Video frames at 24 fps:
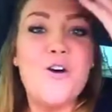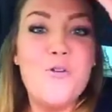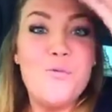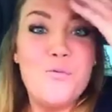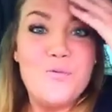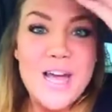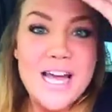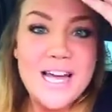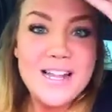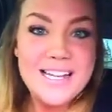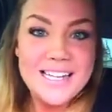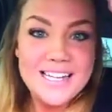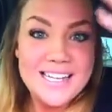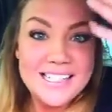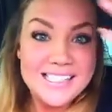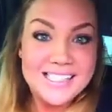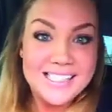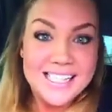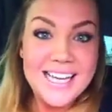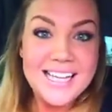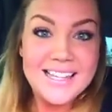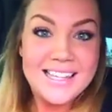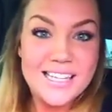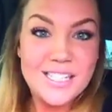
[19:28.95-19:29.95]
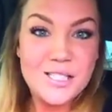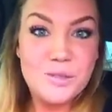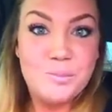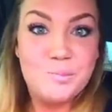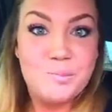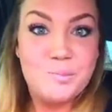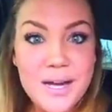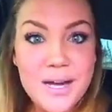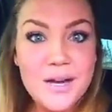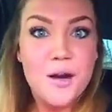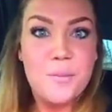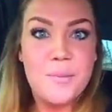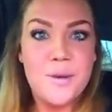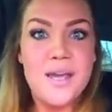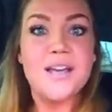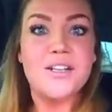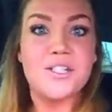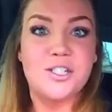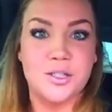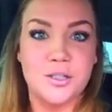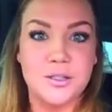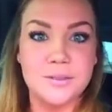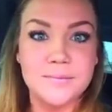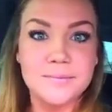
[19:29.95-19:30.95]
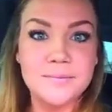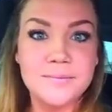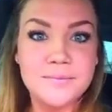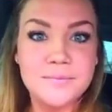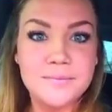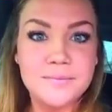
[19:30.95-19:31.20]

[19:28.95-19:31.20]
failing to see this bigger picture?